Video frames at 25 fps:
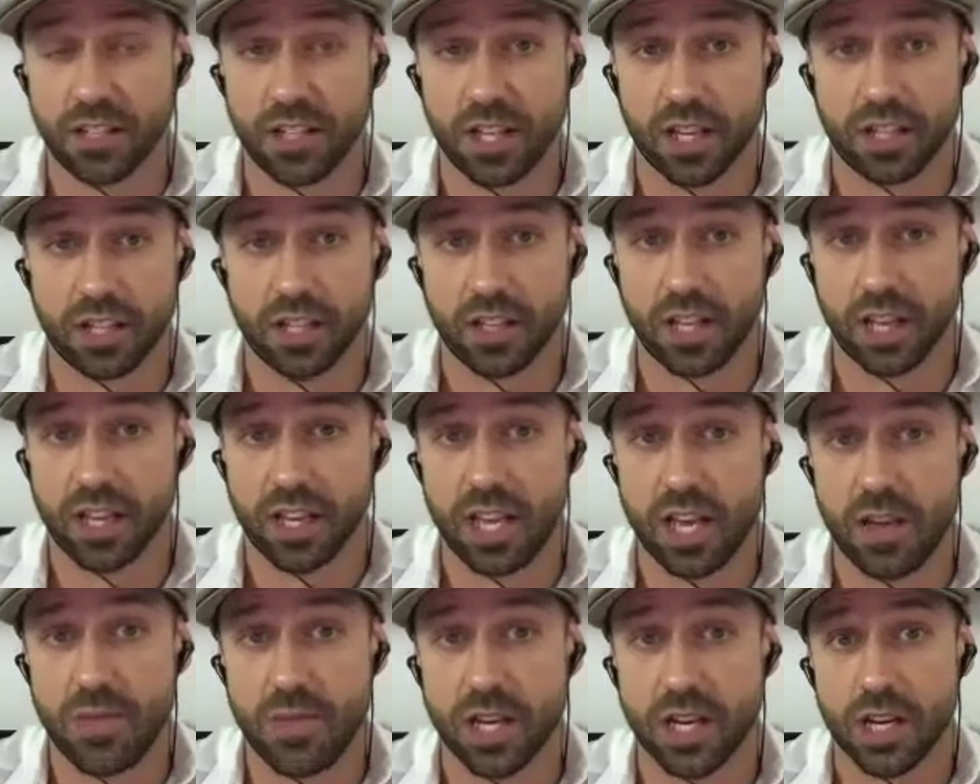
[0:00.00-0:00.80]
The
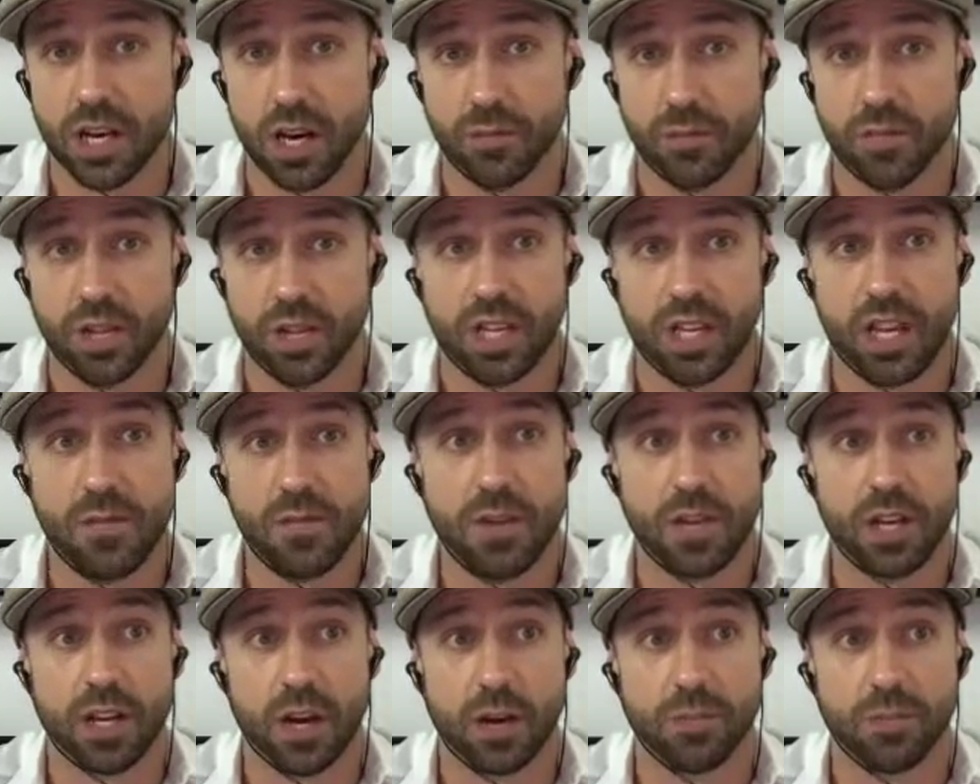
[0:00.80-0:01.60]
key
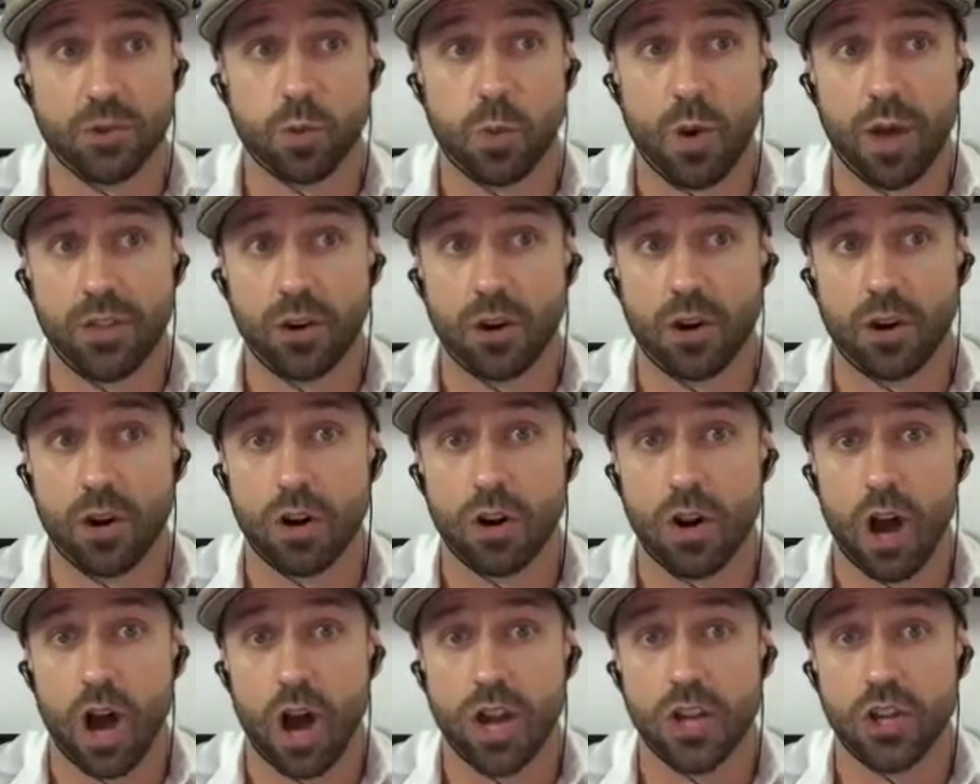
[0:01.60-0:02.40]
becomes whether or
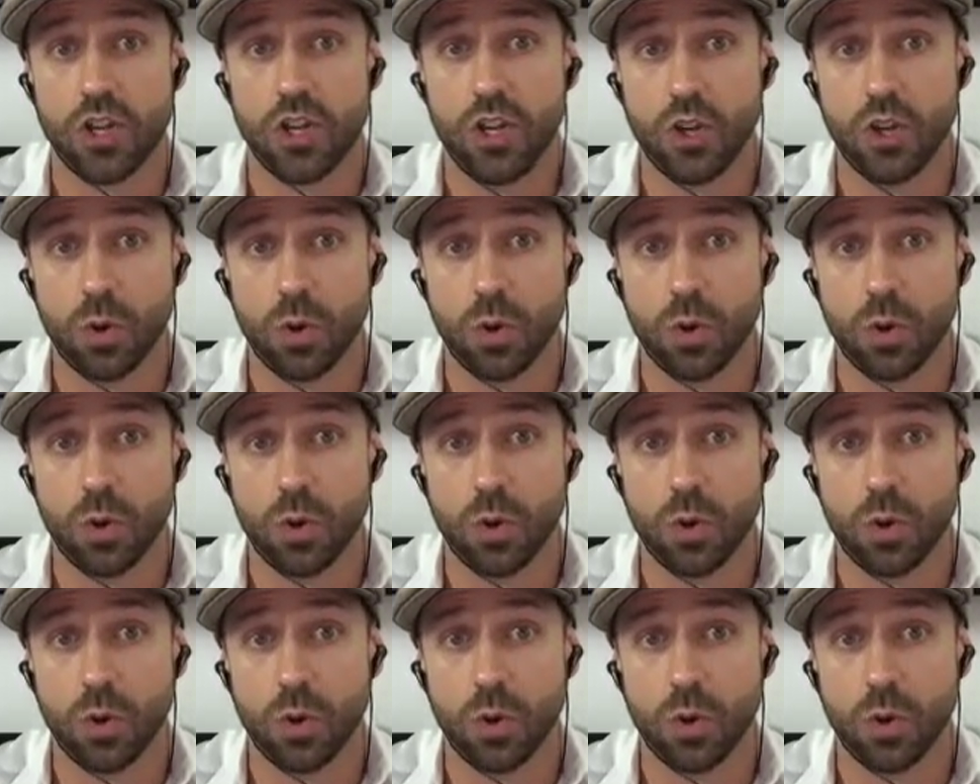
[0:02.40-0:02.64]
not